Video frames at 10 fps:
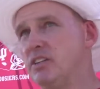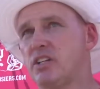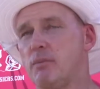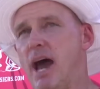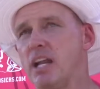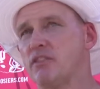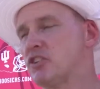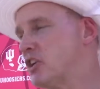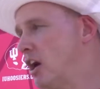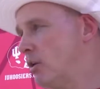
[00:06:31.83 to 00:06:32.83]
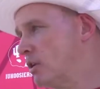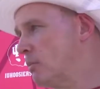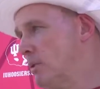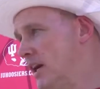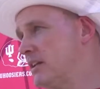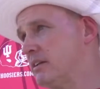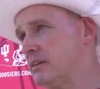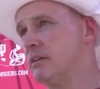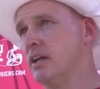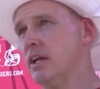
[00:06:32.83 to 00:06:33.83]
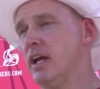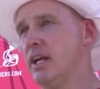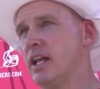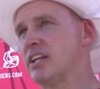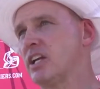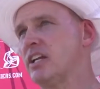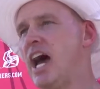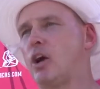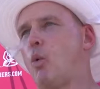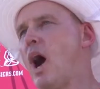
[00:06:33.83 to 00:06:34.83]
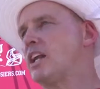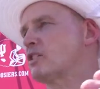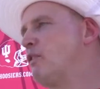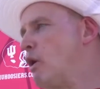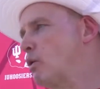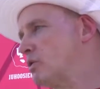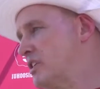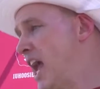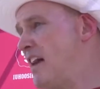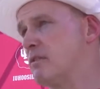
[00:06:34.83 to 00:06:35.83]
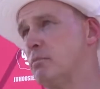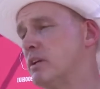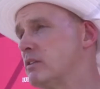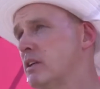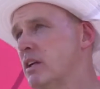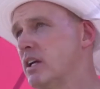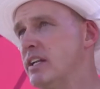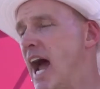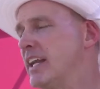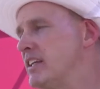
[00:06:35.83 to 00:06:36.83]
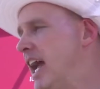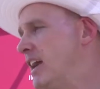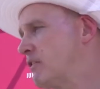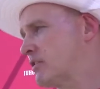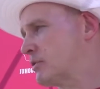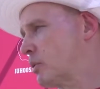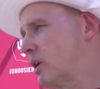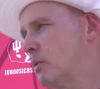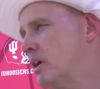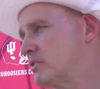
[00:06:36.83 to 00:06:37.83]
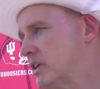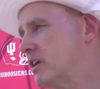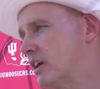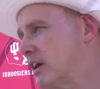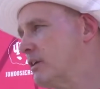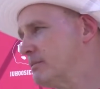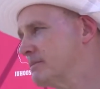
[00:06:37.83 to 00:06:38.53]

come out of his shell a little bit. And like I say, not quite as vocal as Gavin, but night and day versus where he was a year ago.